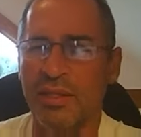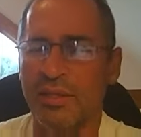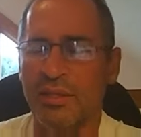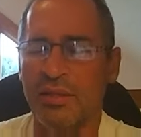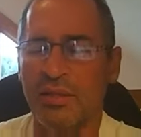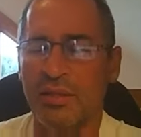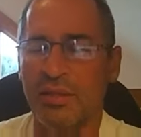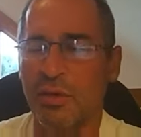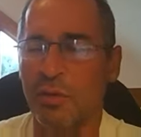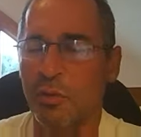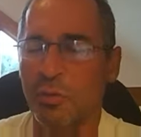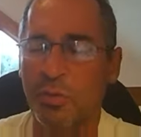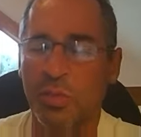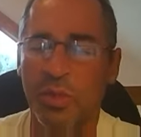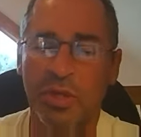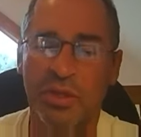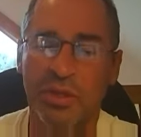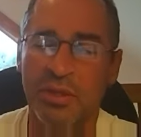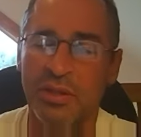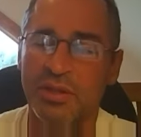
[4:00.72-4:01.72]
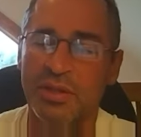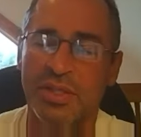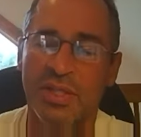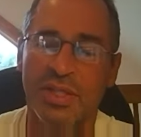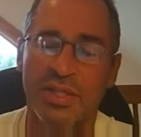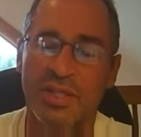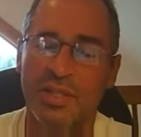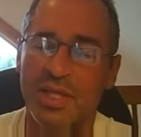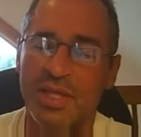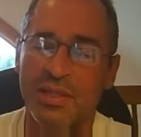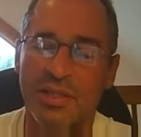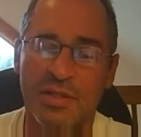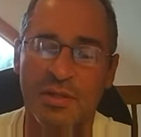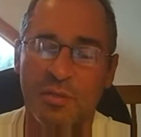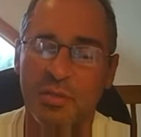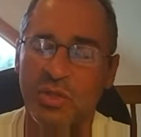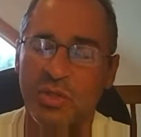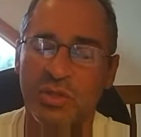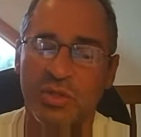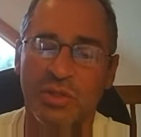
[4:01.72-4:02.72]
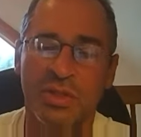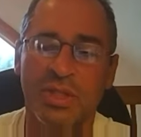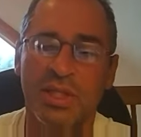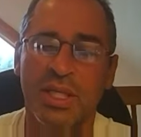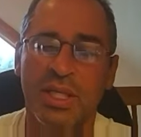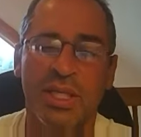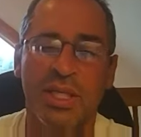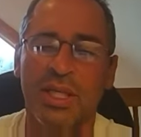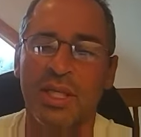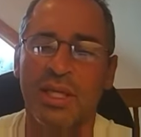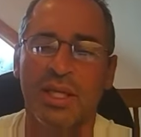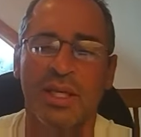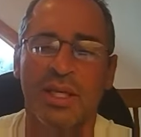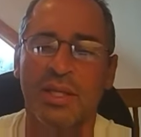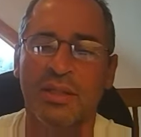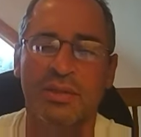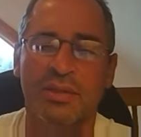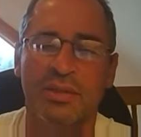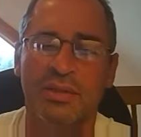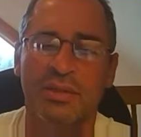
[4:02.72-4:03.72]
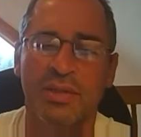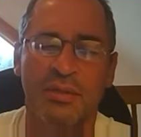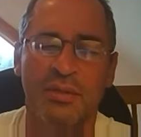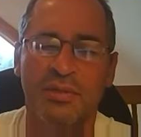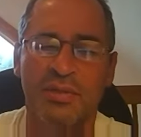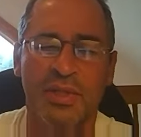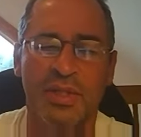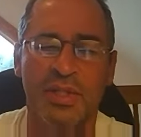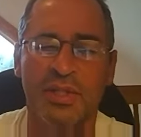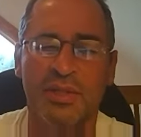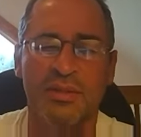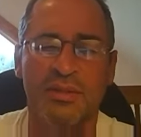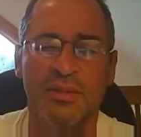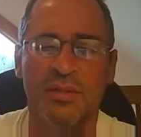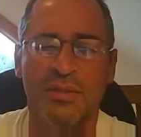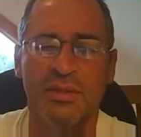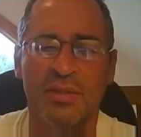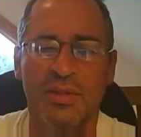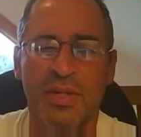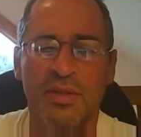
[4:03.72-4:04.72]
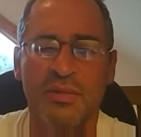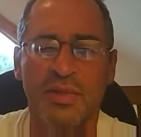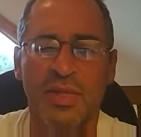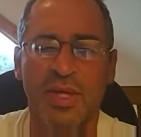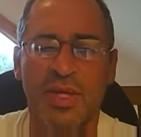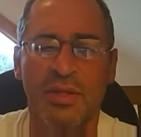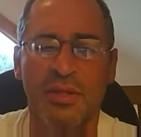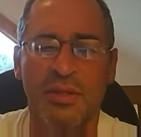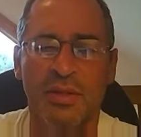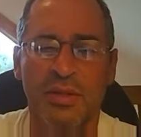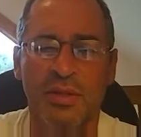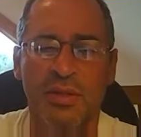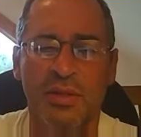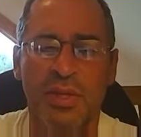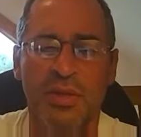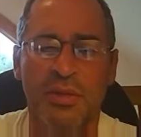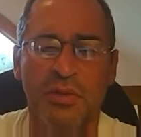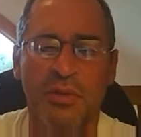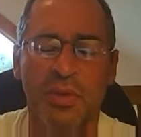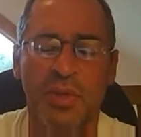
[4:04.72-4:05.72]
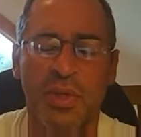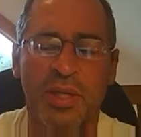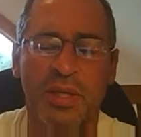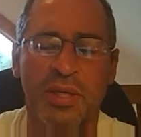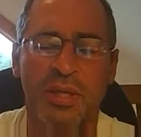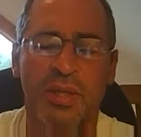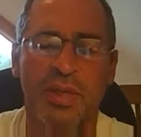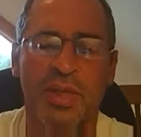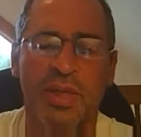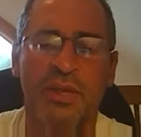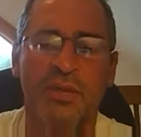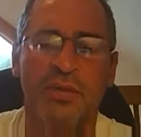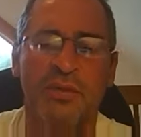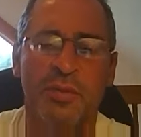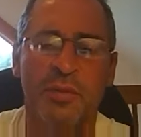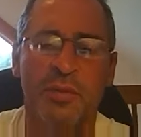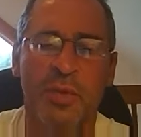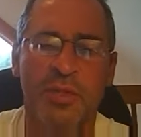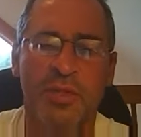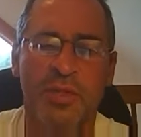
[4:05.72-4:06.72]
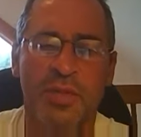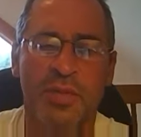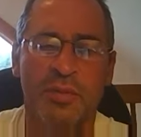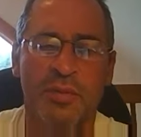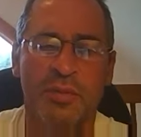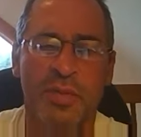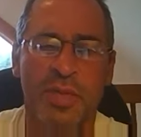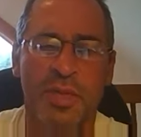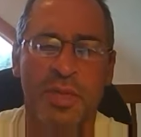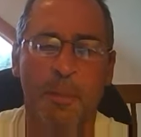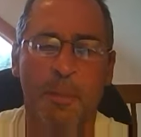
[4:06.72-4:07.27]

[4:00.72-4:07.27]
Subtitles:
and no parts accessible, I definitely I'd look the other way. Thank you for watching. Bye.